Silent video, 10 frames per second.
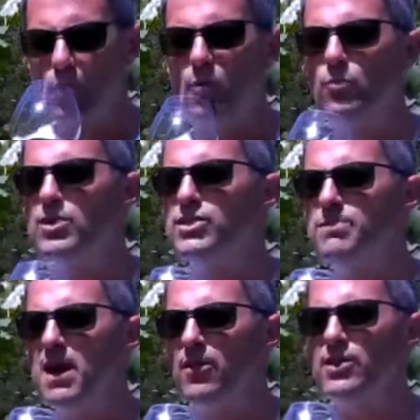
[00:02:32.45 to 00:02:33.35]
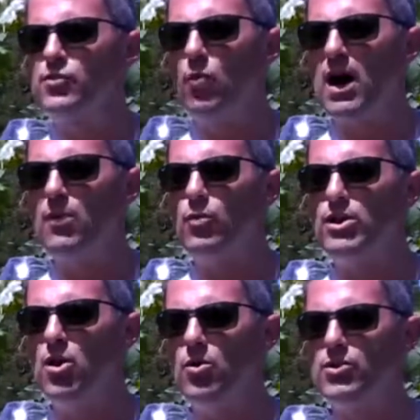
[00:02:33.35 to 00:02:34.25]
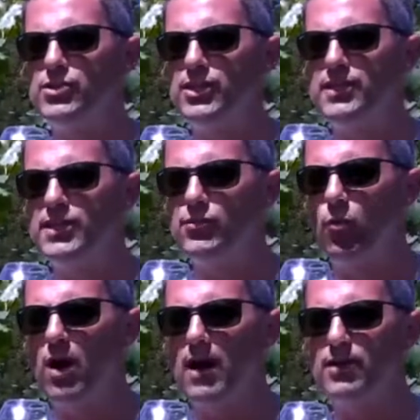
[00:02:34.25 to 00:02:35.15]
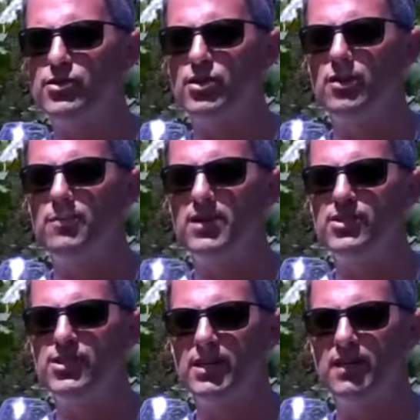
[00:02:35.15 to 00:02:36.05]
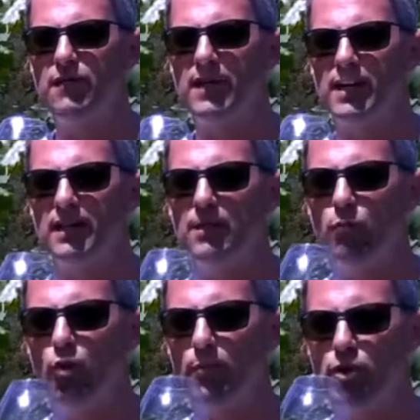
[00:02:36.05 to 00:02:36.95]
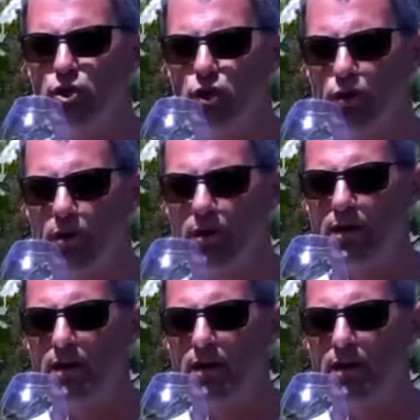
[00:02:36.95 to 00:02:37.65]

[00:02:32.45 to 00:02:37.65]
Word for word: When we smell this wine, we notice that this wine is going to be significantly more mature.